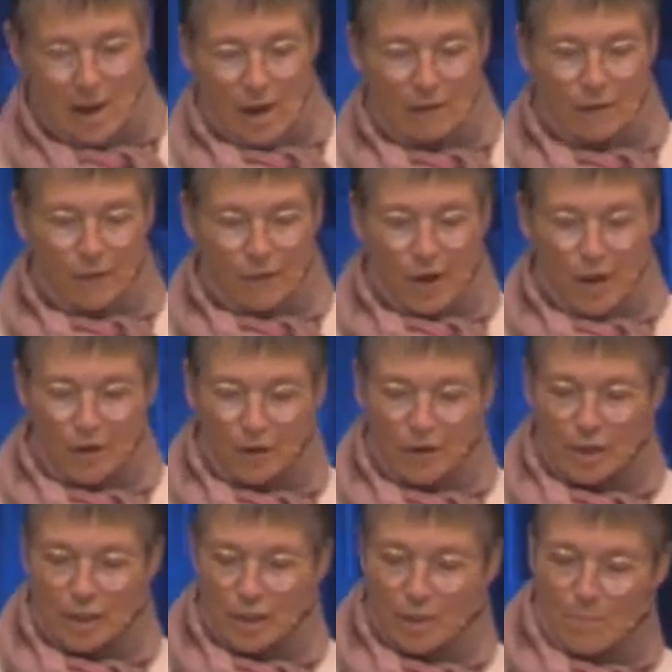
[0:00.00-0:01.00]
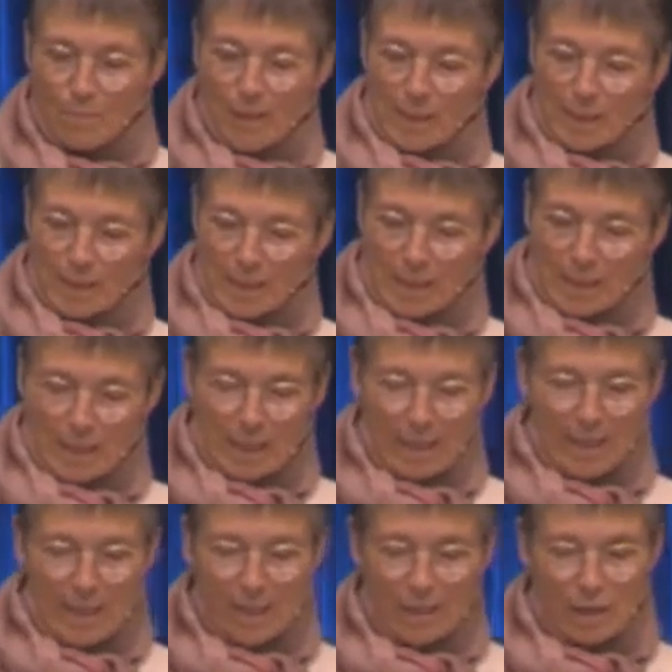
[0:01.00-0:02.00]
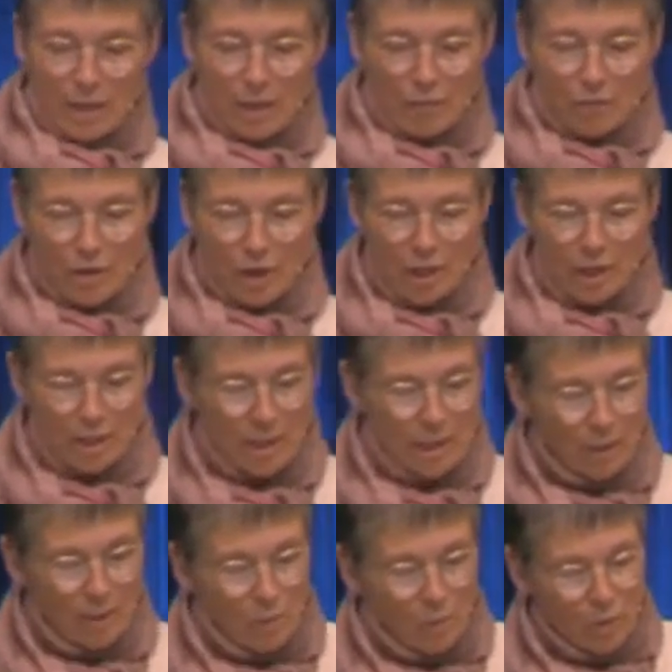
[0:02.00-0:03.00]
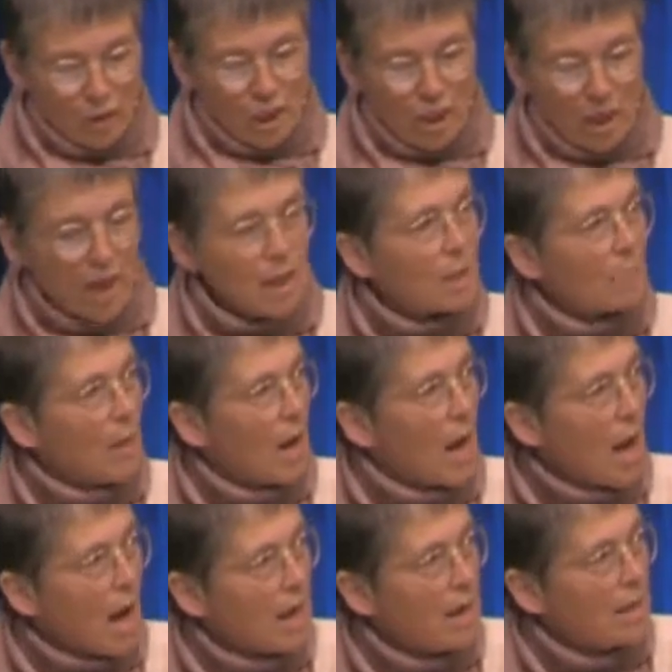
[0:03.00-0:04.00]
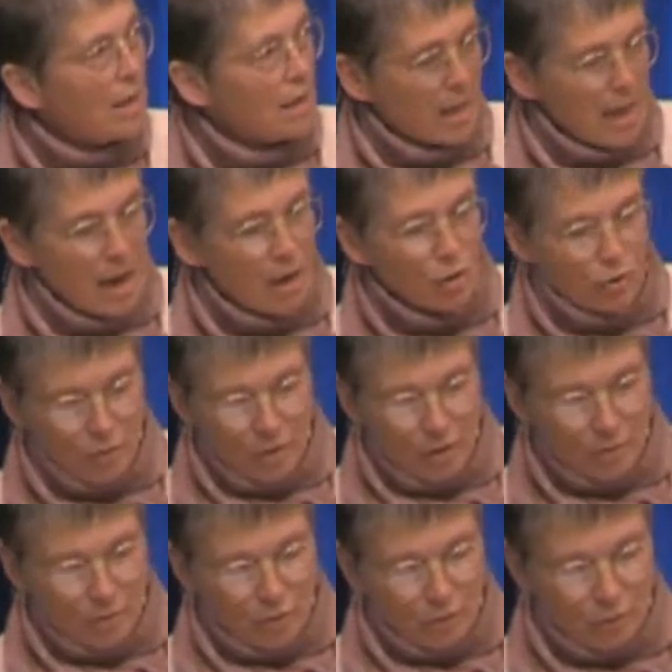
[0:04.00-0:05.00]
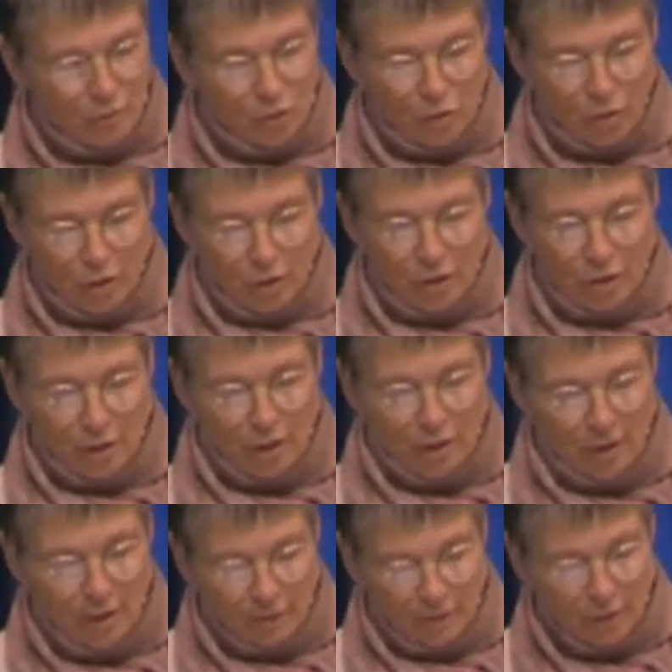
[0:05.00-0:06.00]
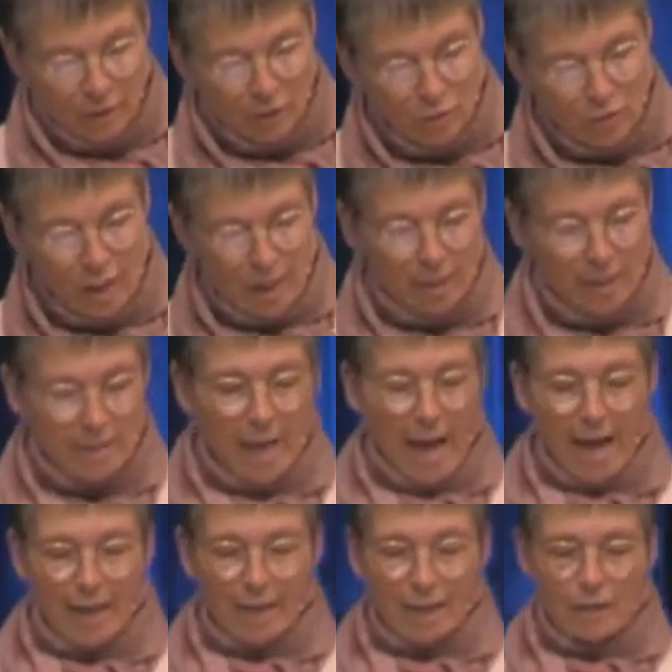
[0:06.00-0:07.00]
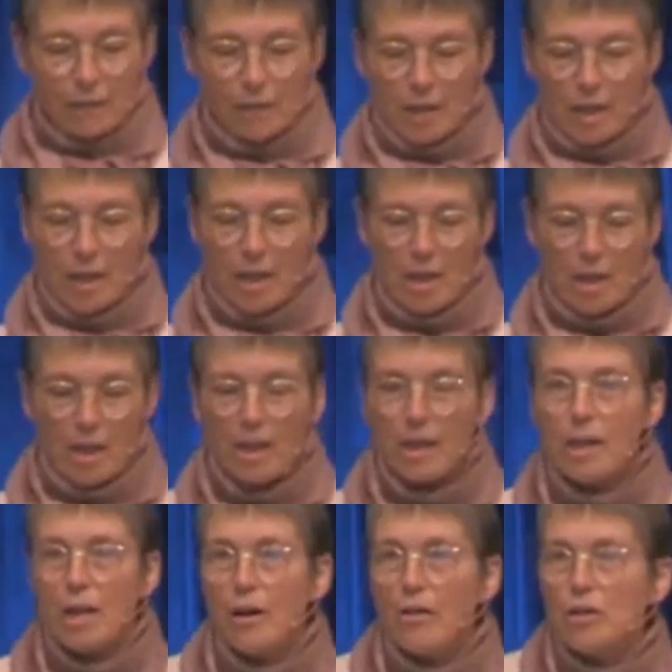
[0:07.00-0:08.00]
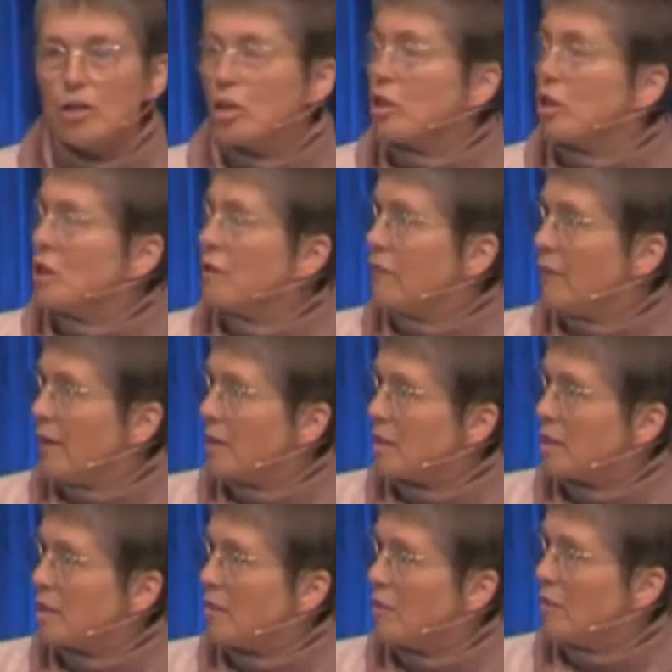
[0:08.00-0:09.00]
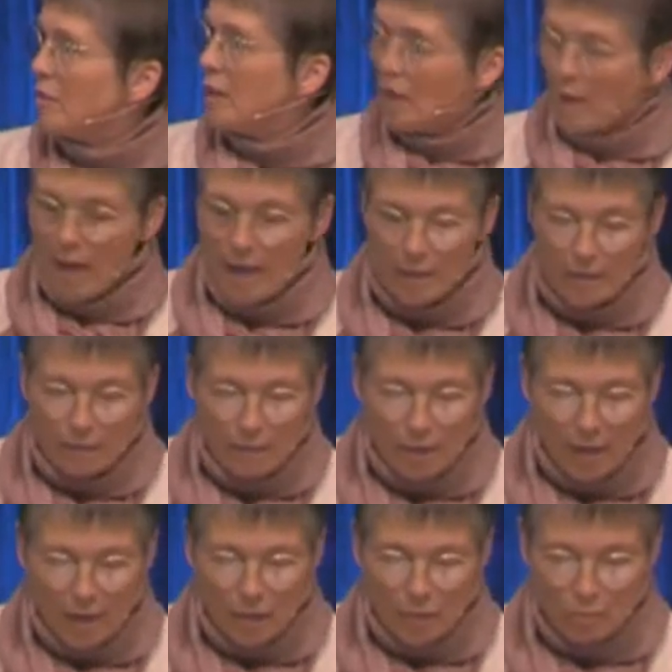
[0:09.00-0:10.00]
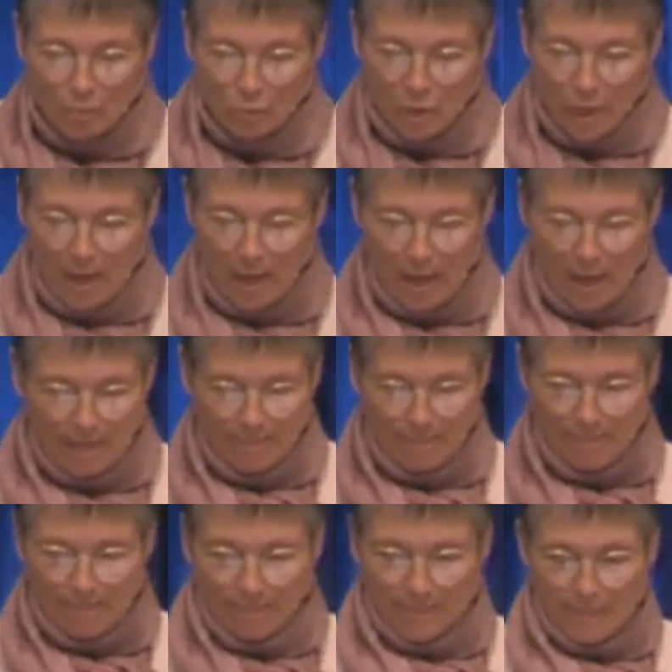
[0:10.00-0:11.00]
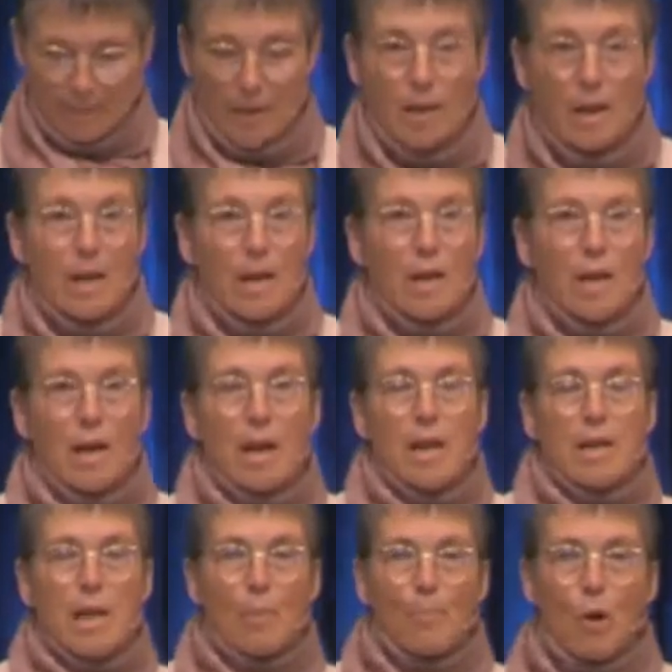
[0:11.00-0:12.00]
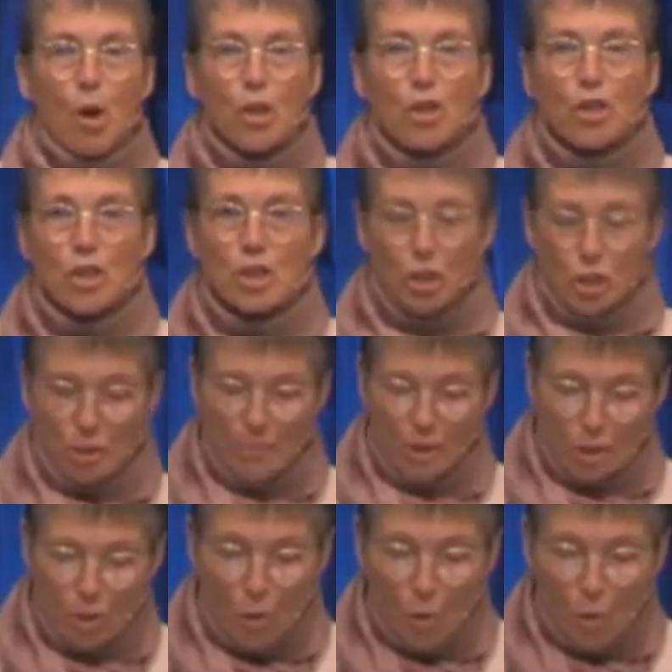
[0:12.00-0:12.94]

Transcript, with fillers: And further, the simplistic linear reasoning which lies behind the algorithms of choice uh, of clinical guidelines actively encourages defensive and inflexible care. Now, politicians must